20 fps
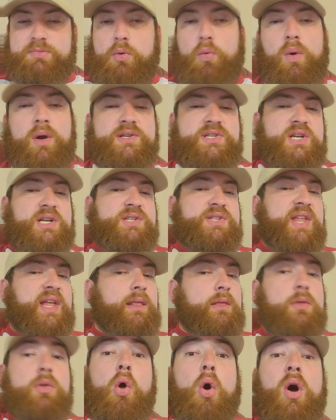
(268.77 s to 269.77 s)
but it wasn't because they
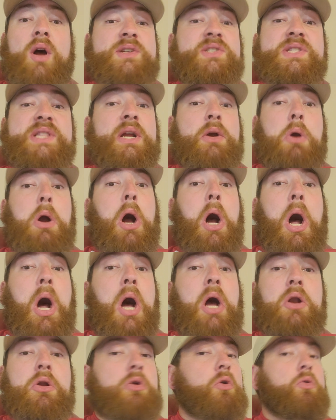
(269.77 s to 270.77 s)
lost their
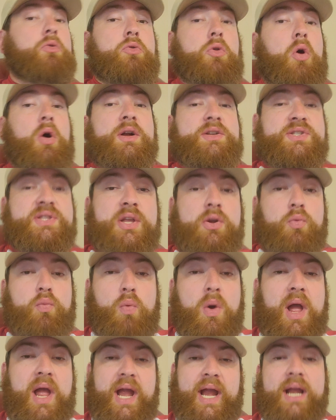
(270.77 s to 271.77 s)
honor or lost their
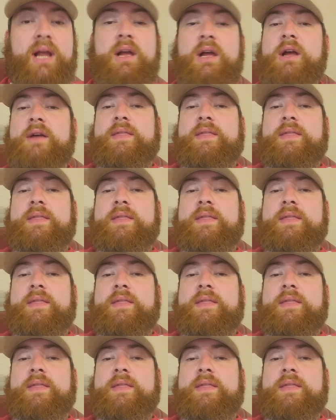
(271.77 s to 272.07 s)
way.